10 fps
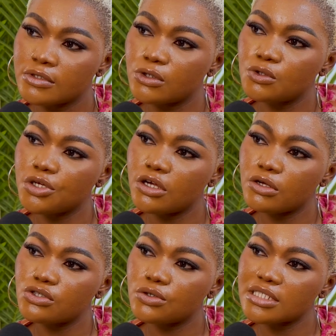So do we
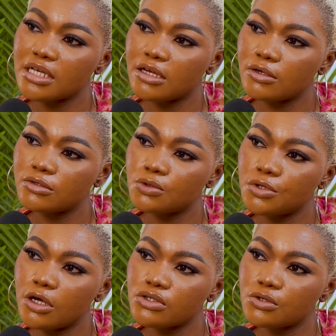also
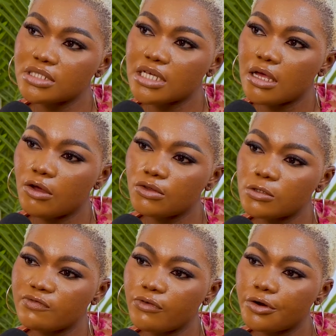tell
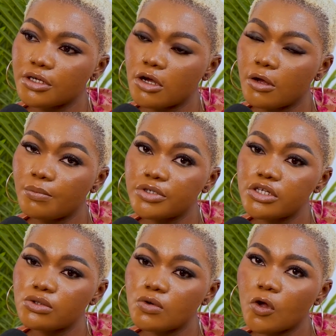those foreign
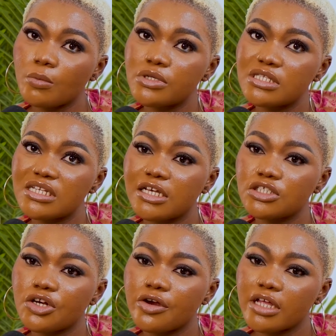companies who come into
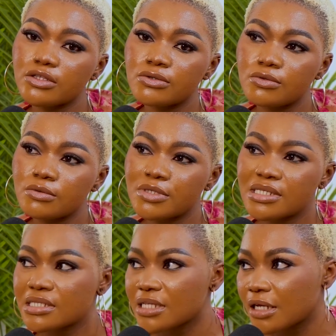Nigeria to
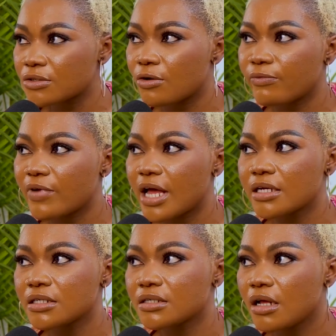start off
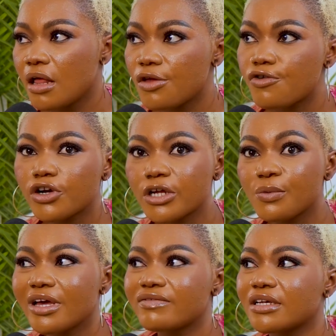and they run
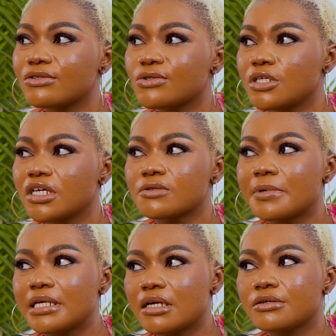away after 2 years
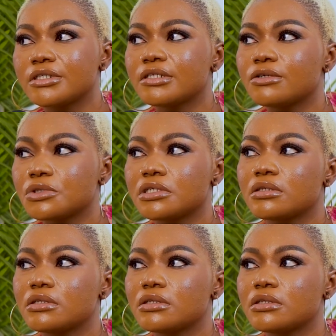why they are running away?